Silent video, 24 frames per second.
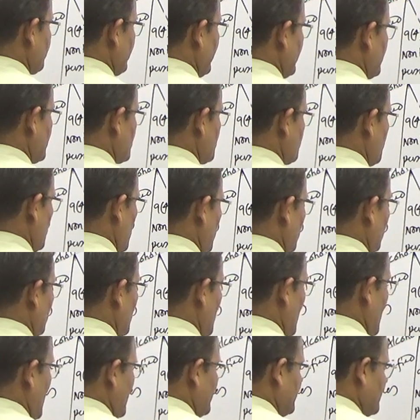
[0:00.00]
very small.
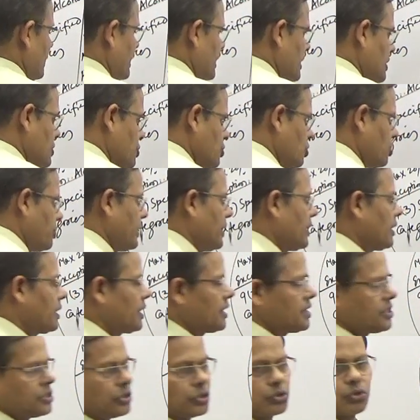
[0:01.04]
I think it should be
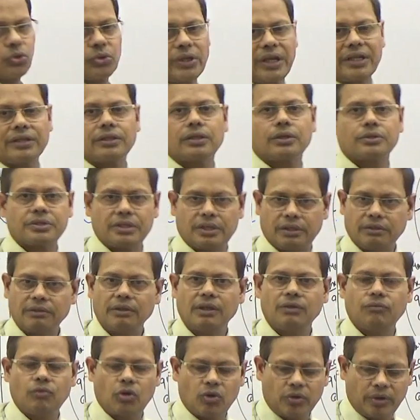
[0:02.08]
increased to 10,000.
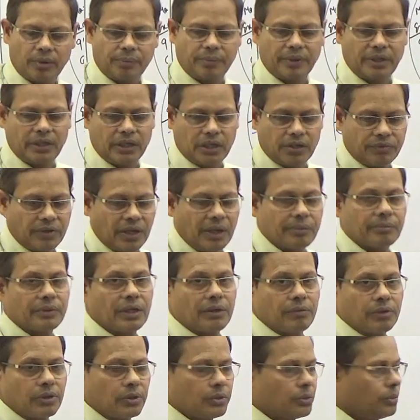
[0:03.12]
If over a period of time
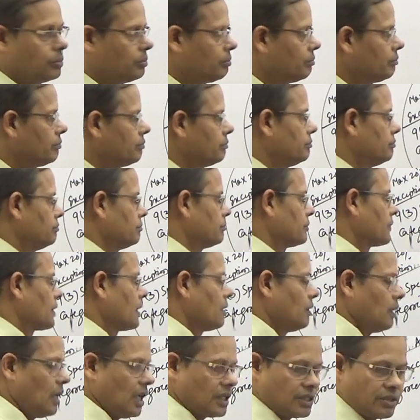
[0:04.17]
they will do.
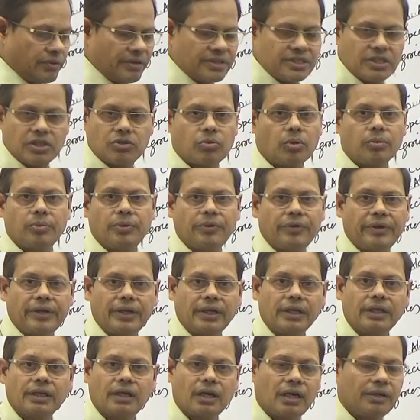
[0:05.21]
Otherwise, it will be
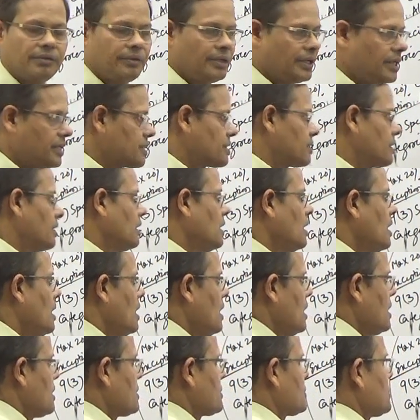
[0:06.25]
very inconvenient.
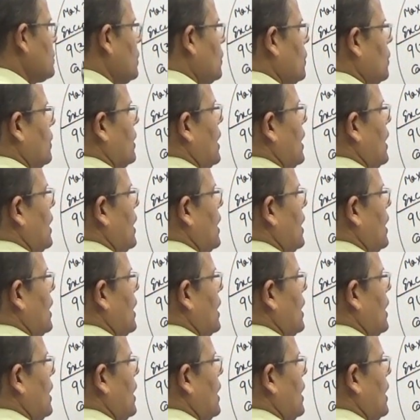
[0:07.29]
So,